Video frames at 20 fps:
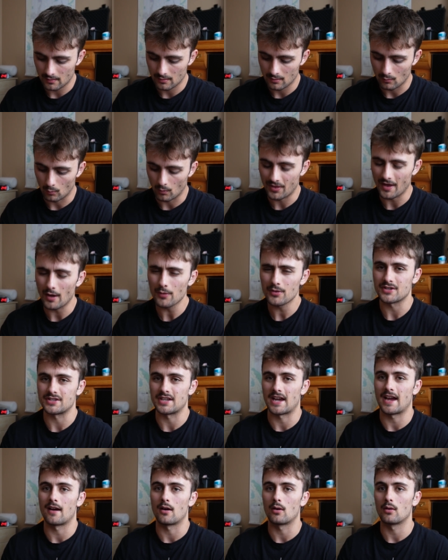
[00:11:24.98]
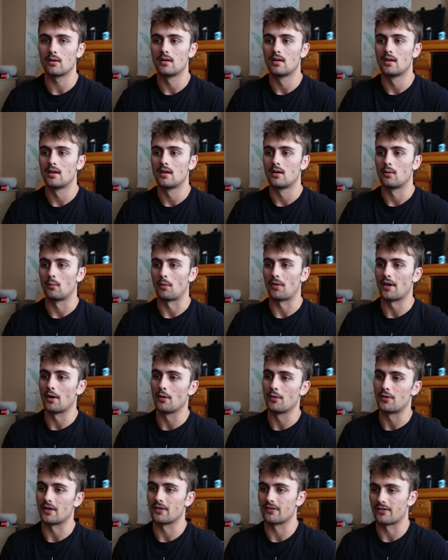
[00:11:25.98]
without the Tao,
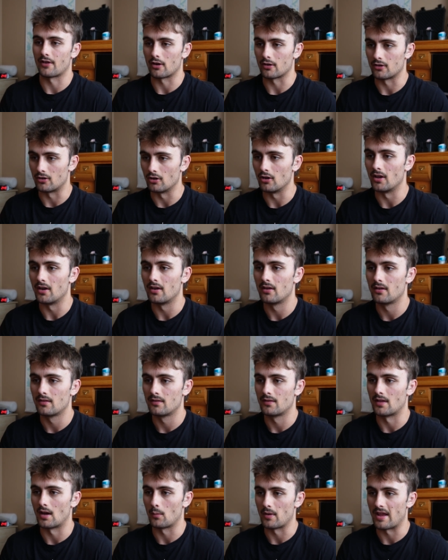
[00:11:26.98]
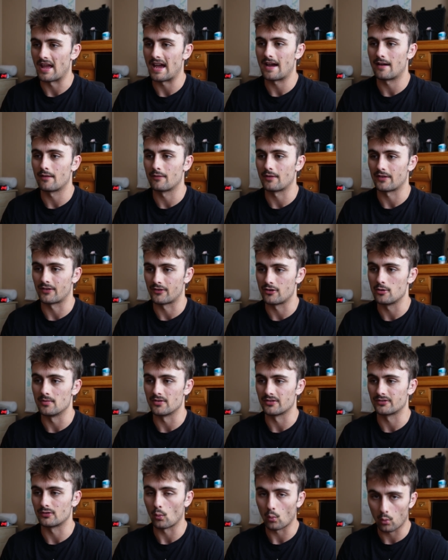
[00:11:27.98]
without things that are good that we have as
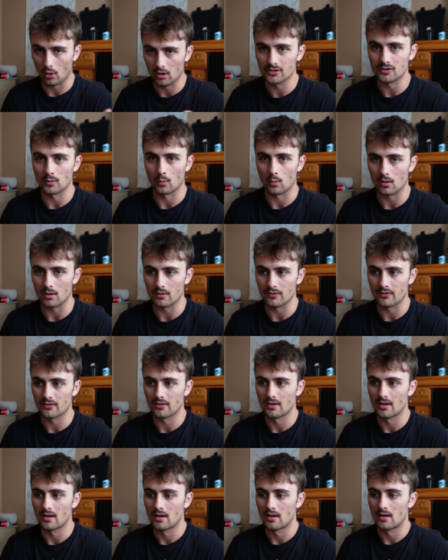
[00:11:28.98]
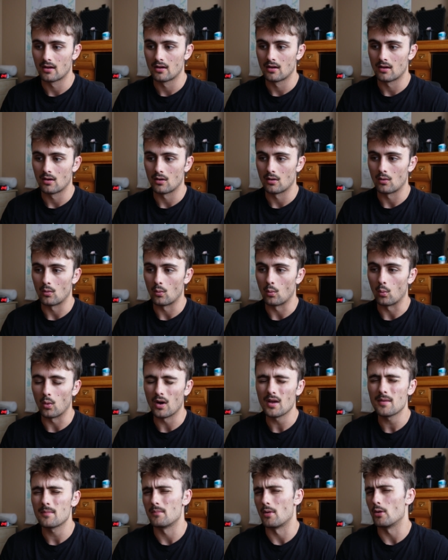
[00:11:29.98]
humans to work towards,
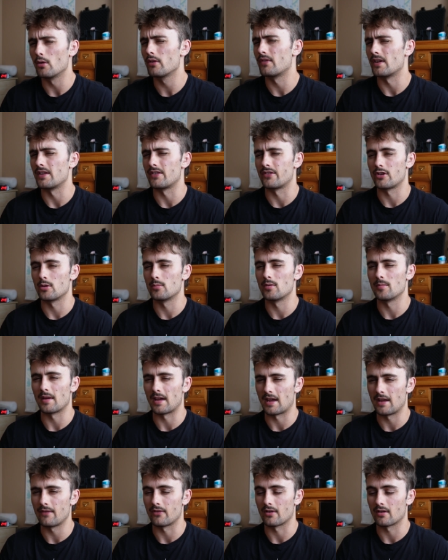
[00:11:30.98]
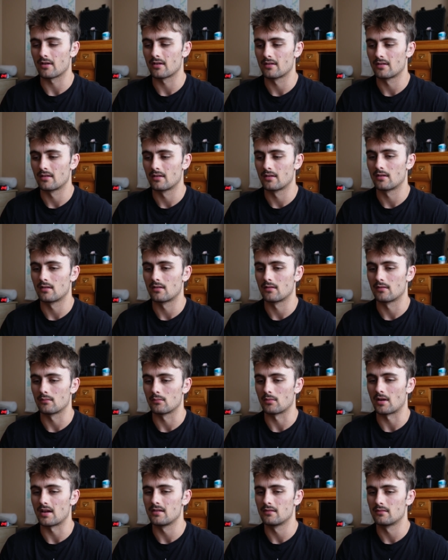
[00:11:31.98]
what motivates human behavior,
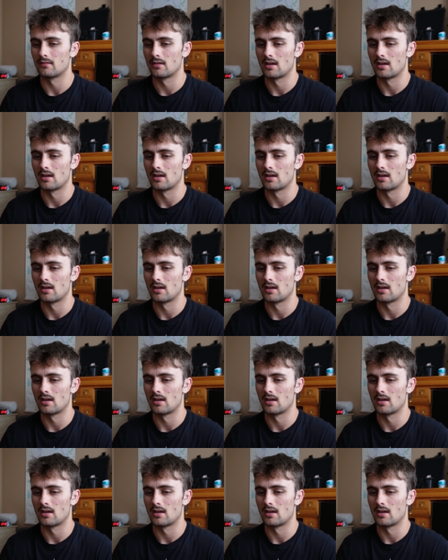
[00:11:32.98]
right?